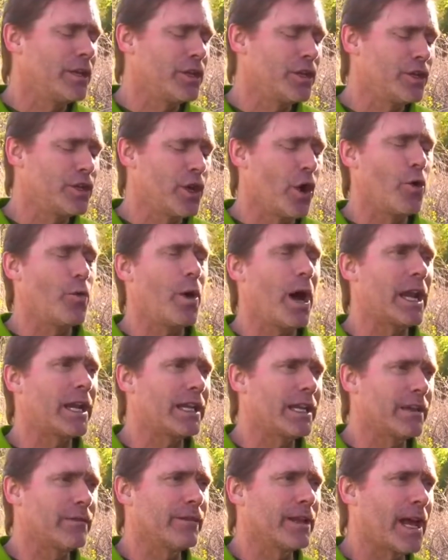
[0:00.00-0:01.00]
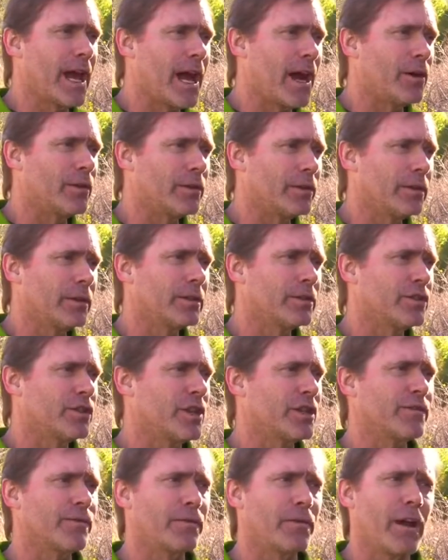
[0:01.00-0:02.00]
you don't want to give it out
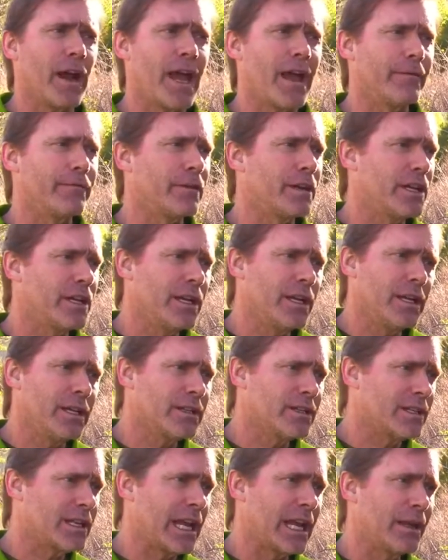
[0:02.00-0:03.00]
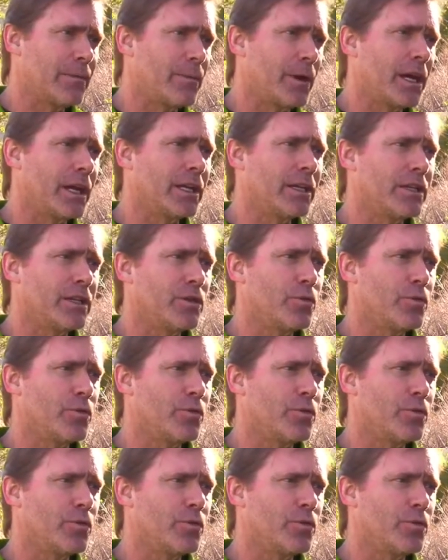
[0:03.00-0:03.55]
just for every snake bite.